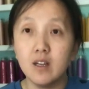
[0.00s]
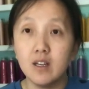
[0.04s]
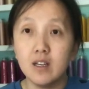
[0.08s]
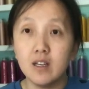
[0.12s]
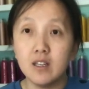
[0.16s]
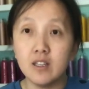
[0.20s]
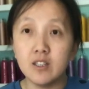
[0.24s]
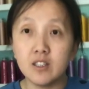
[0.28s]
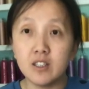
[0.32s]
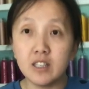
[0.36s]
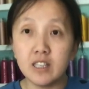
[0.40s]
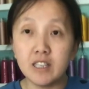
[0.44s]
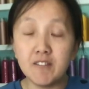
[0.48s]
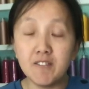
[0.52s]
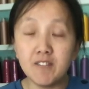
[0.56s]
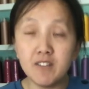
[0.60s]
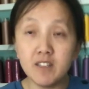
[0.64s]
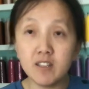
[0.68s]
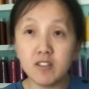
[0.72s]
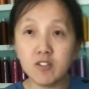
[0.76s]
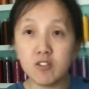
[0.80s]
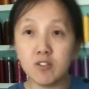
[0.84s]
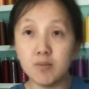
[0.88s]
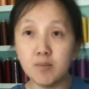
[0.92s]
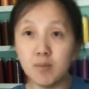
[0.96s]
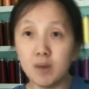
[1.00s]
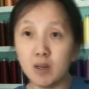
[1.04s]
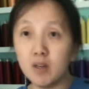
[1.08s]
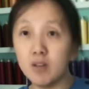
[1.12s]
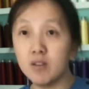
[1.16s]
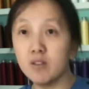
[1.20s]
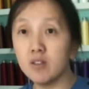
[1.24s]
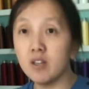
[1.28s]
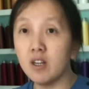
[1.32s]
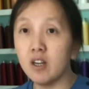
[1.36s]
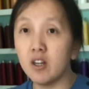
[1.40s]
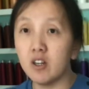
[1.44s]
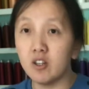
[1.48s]
in the evening tomorrow,
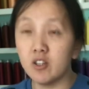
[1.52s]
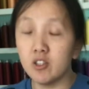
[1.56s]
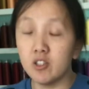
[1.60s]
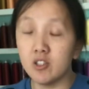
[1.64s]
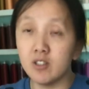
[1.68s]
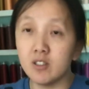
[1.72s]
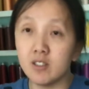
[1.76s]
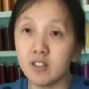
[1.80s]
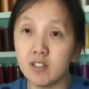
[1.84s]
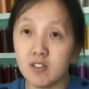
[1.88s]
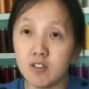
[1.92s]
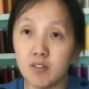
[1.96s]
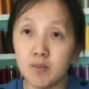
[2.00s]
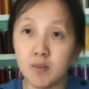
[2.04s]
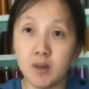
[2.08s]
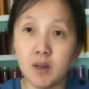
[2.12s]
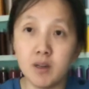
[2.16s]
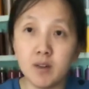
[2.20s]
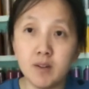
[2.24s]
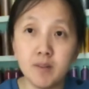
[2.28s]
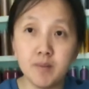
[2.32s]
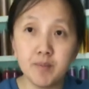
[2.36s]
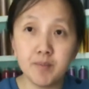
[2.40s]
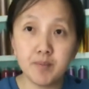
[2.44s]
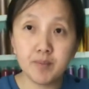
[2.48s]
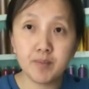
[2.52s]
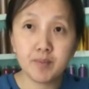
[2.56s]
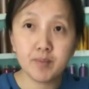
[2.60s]
not early tomorrow.